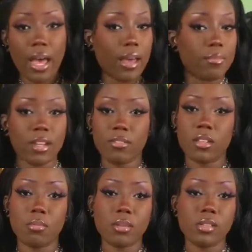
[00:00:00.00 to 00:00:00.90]
definitely
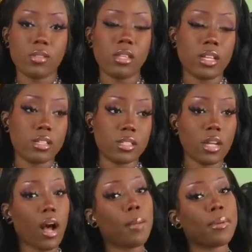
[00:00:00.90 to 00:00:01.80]
pleased with this
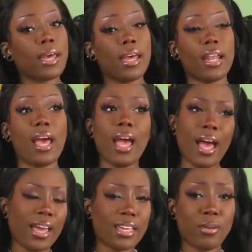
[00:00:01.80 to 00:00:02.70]
top and I
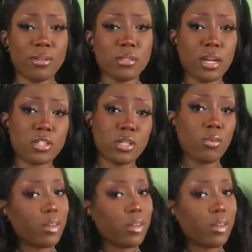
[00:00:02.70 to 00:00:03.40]
can't wait to actually wear this